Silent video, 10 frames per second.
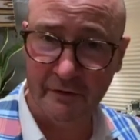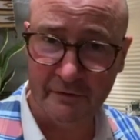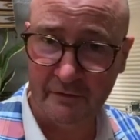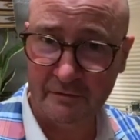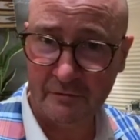on
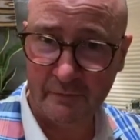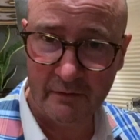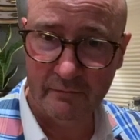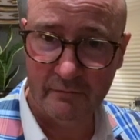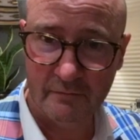and on and talk
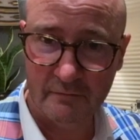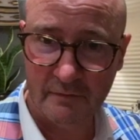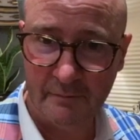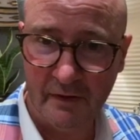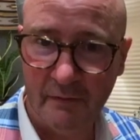about
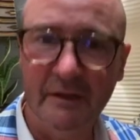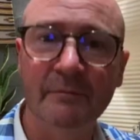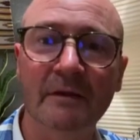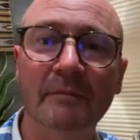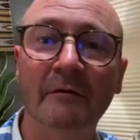my bar, but
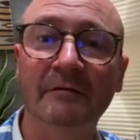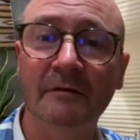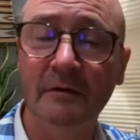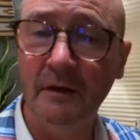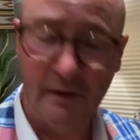that'd be embarrassing.